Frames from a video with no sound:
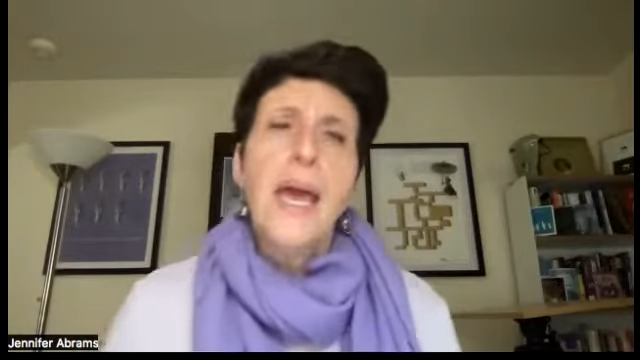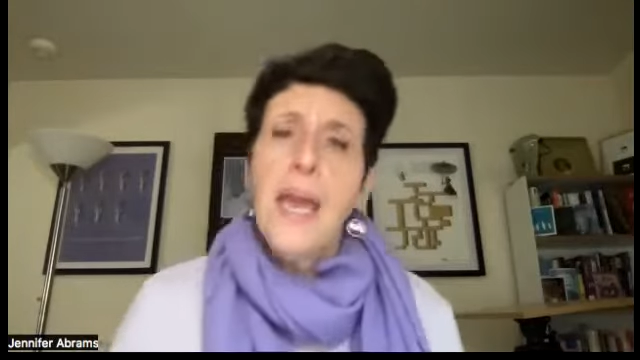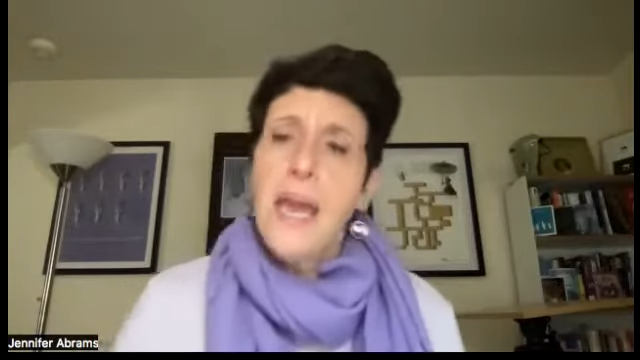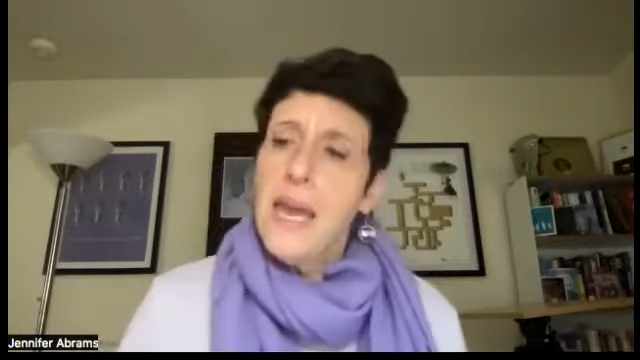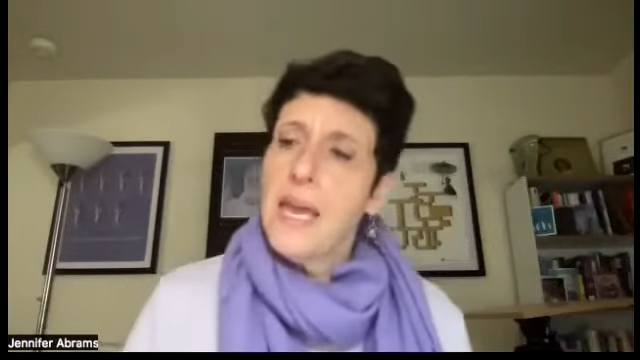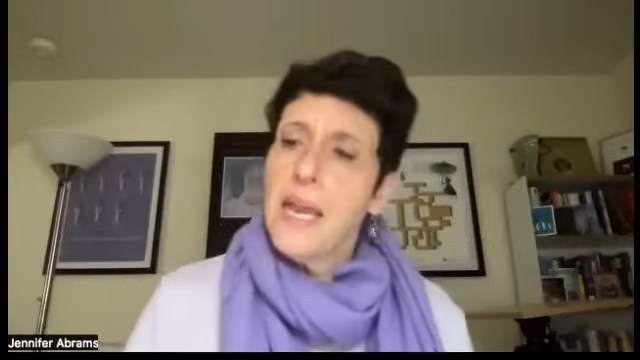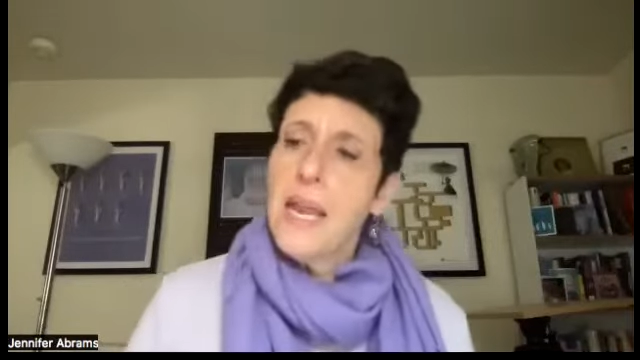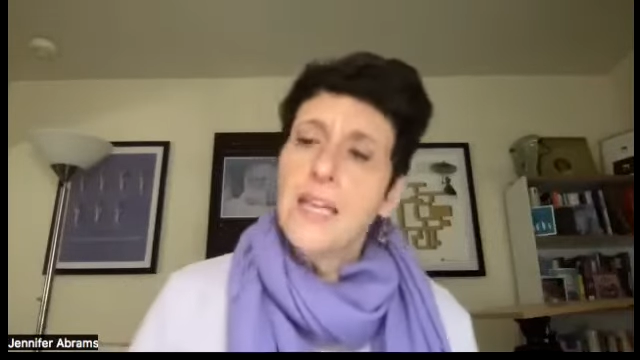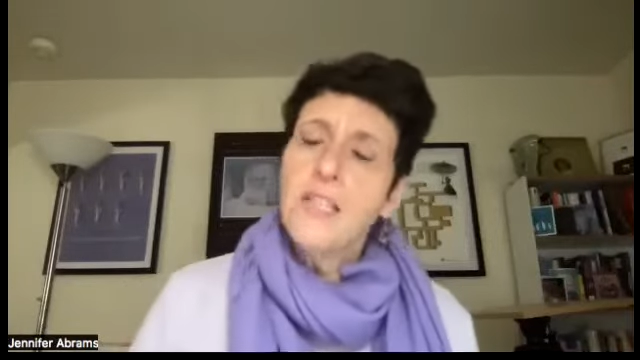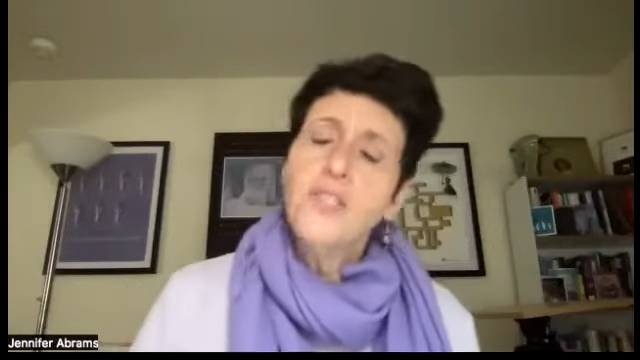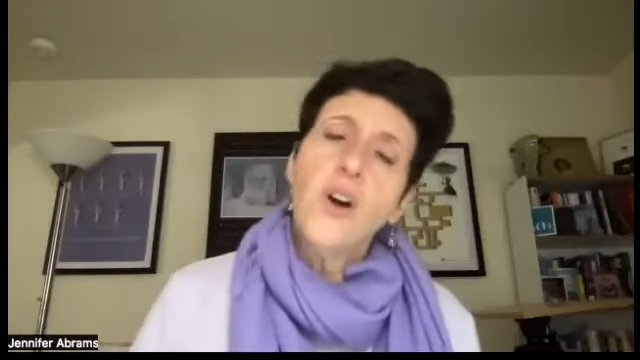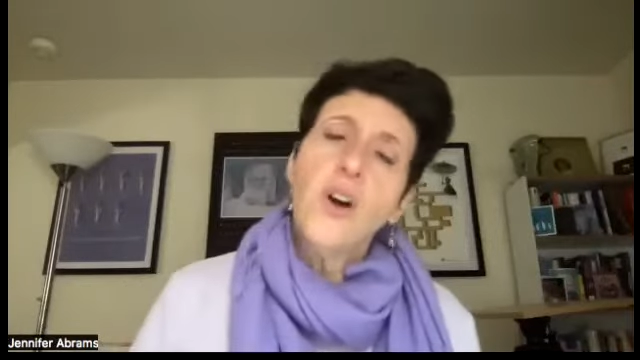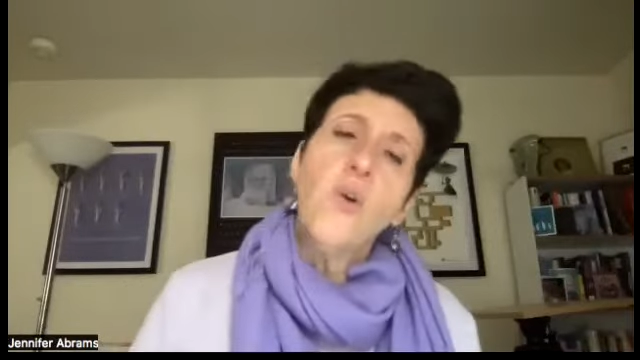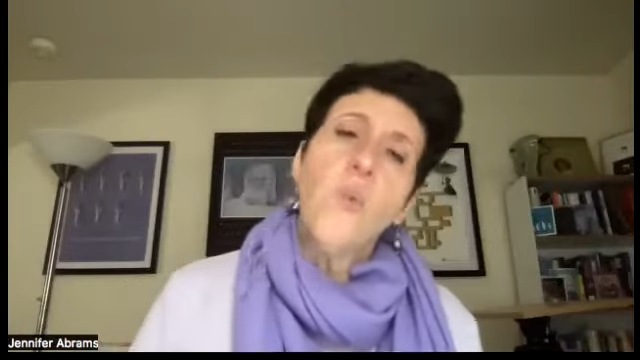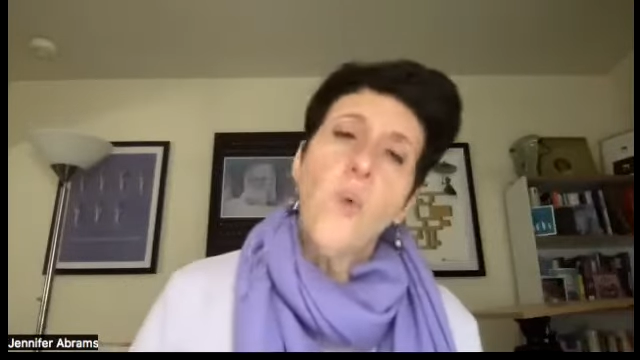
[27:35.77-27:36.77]
And I
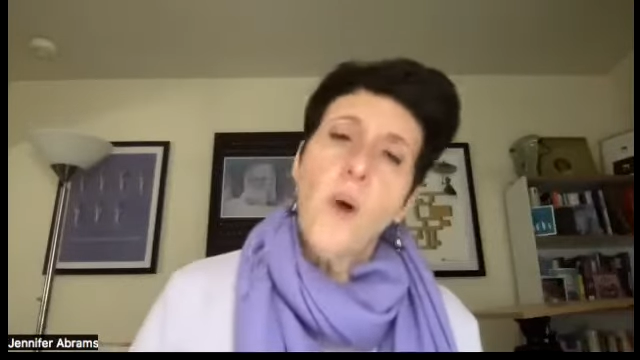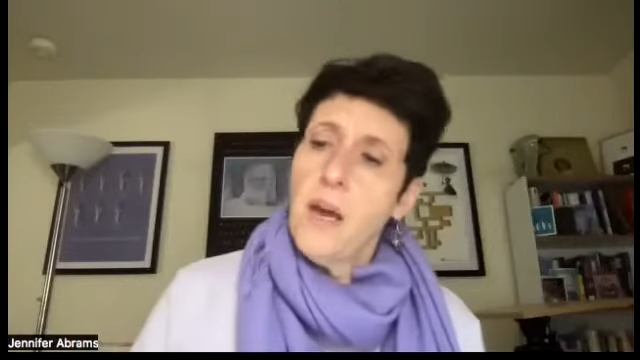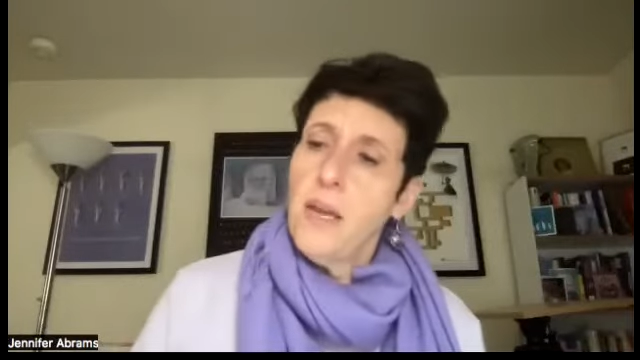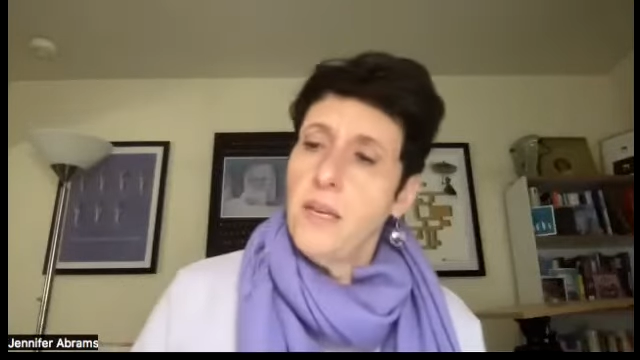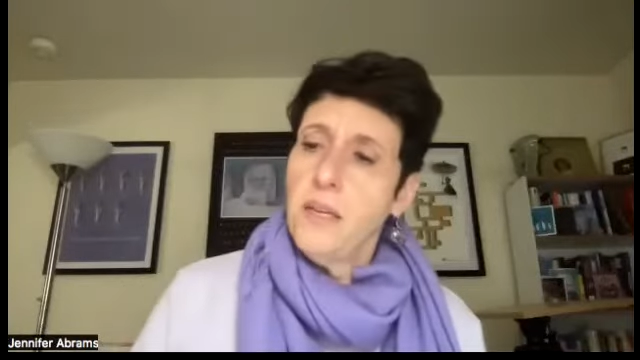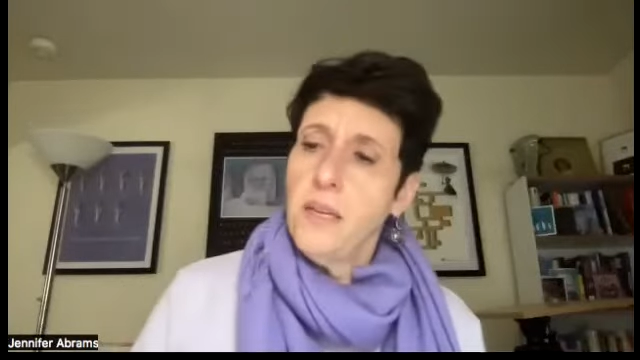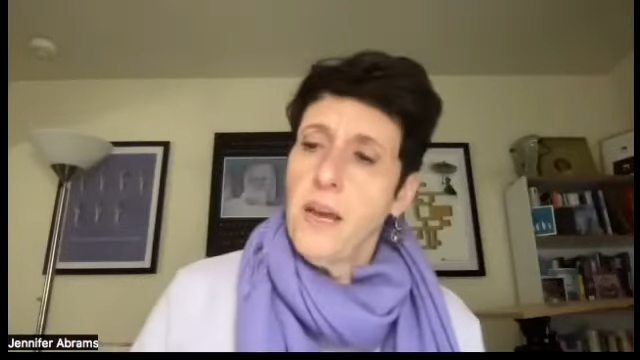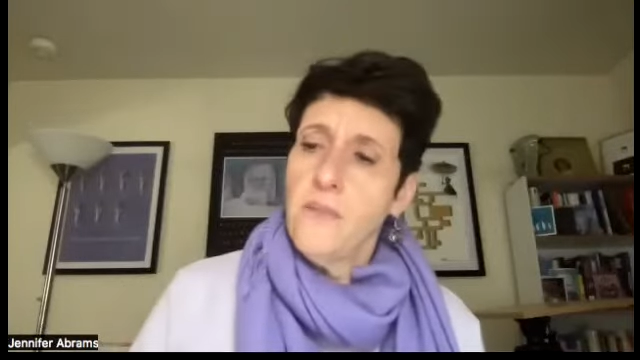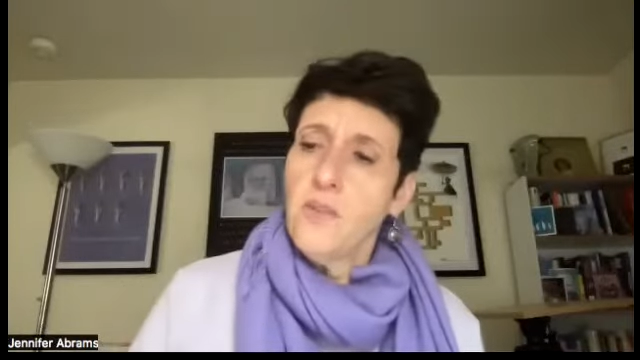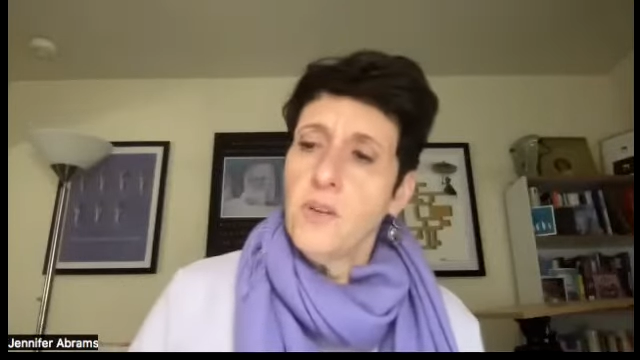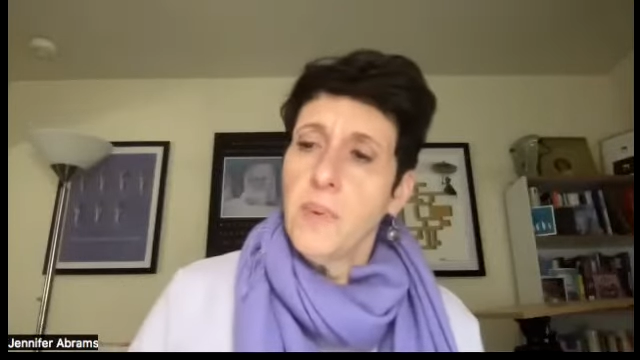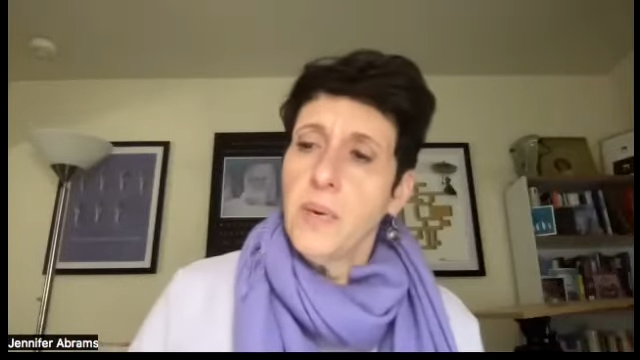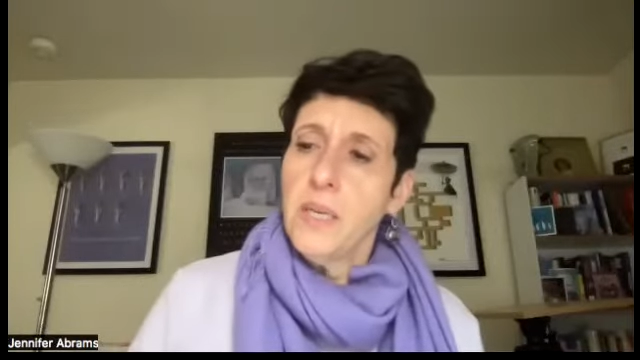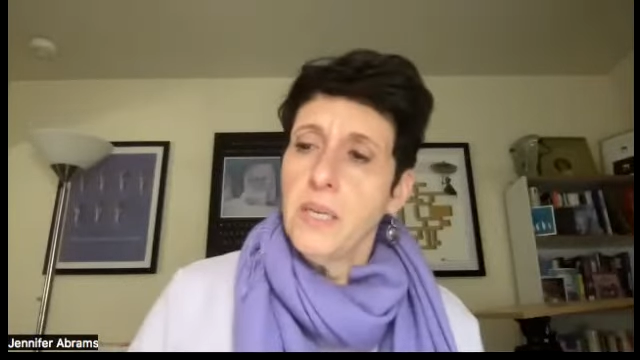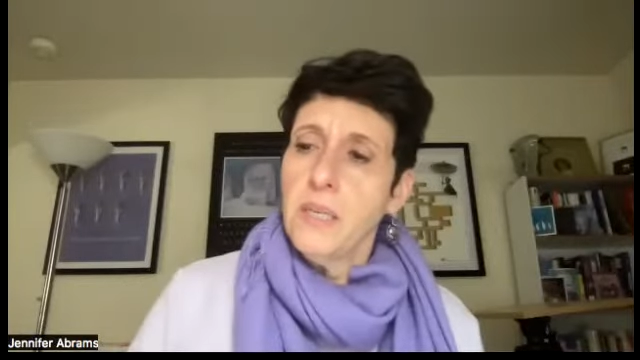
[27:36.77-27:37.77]
don't want
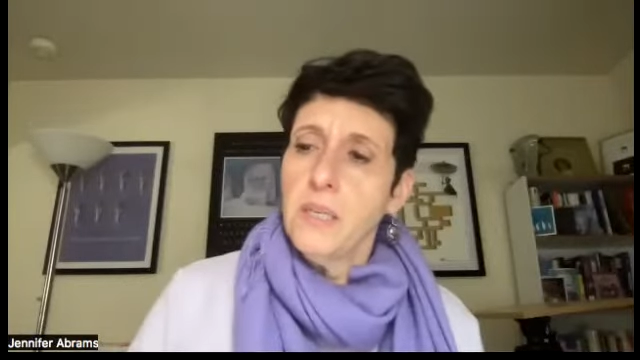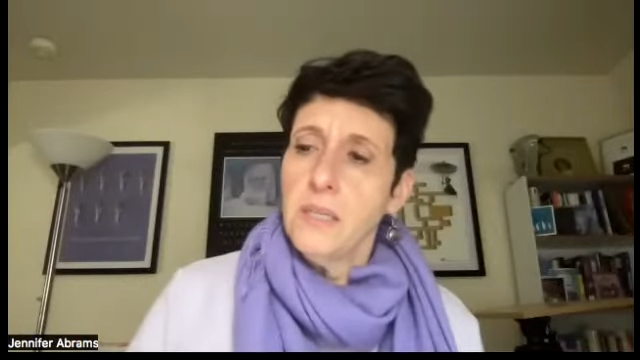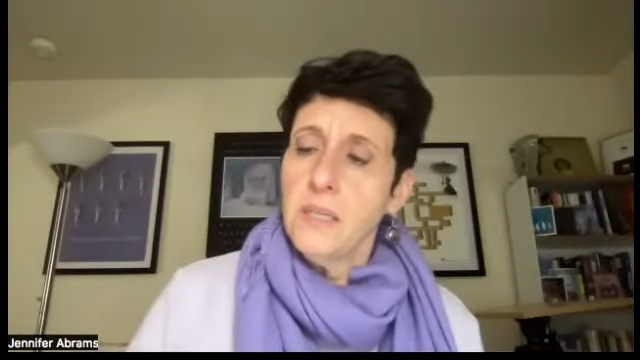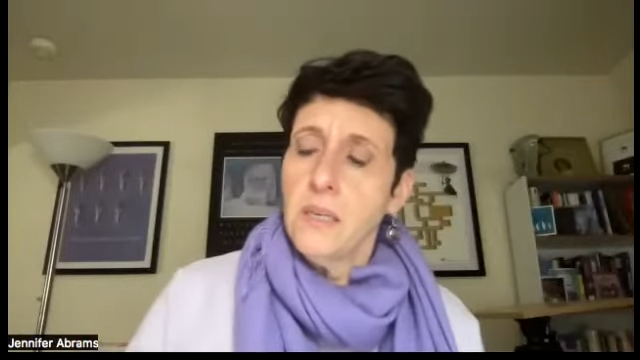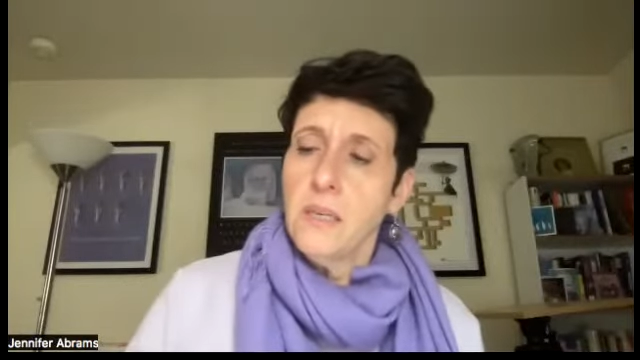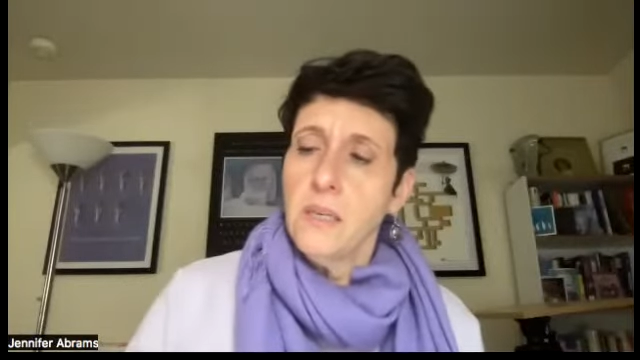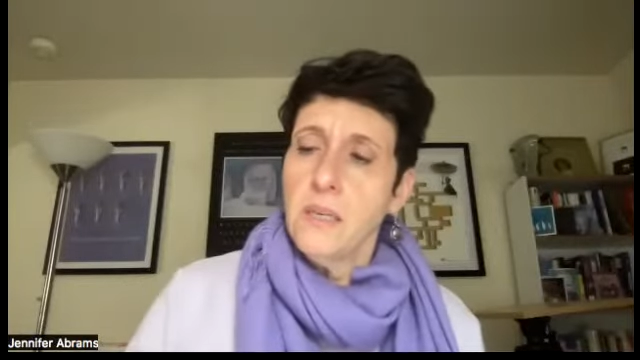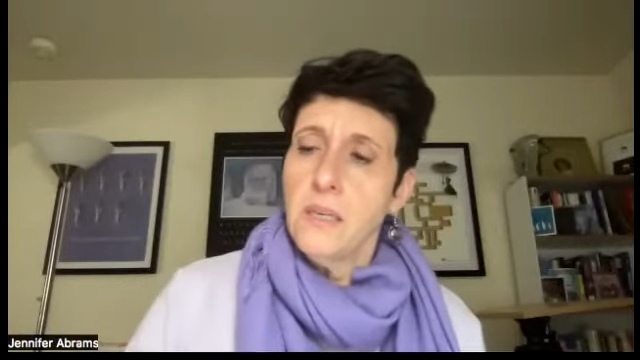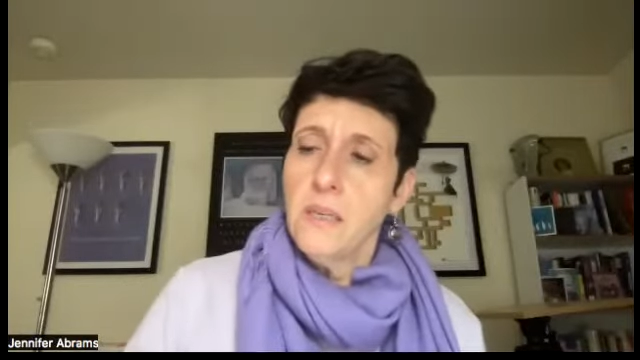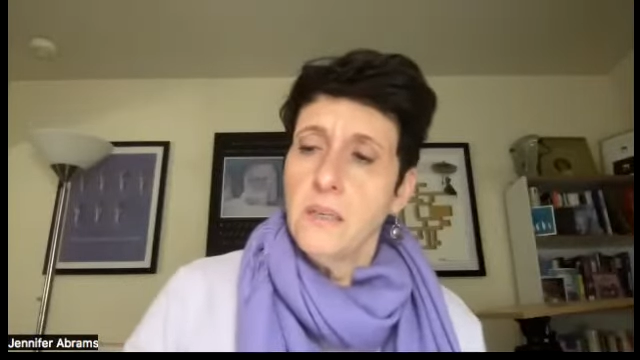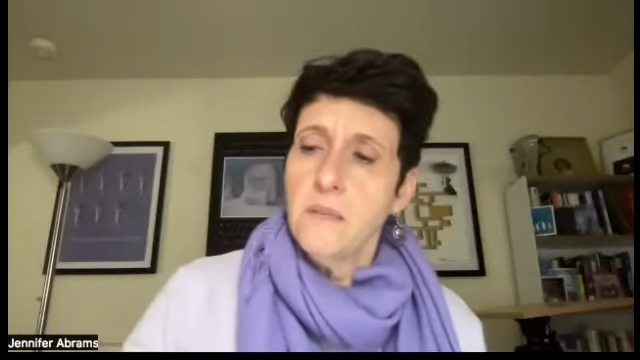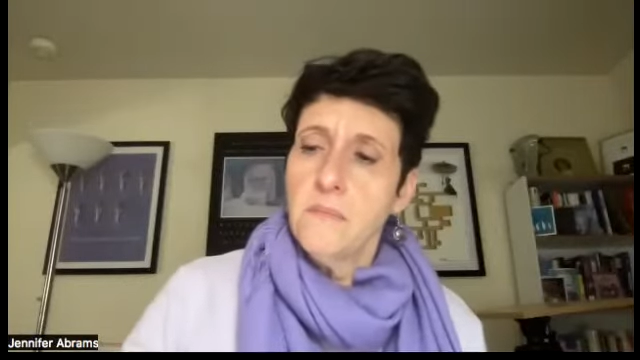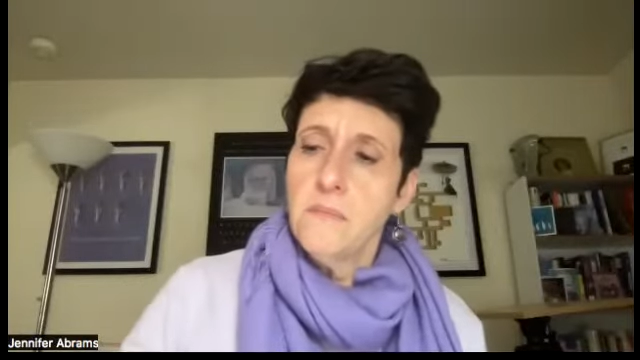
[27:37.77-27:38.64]
everybody to,